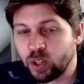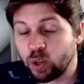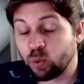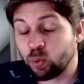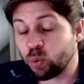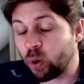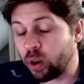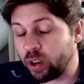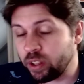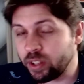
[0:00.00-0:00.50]

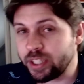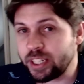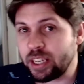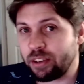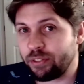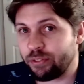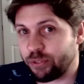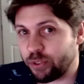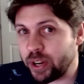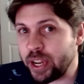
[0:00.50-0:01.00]

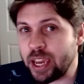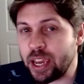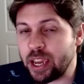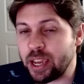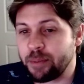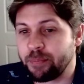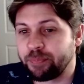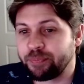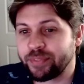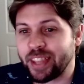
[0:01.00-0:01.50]
royalty-free
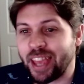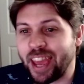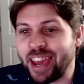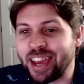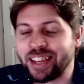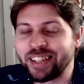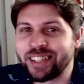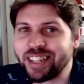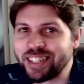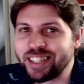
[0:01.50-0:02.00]

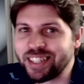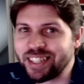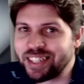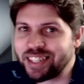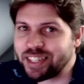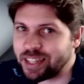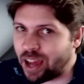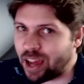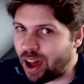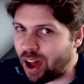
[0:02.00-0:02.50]
and
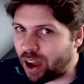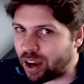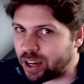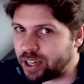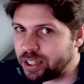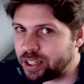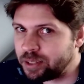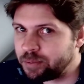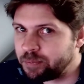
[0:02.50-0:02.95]
stock.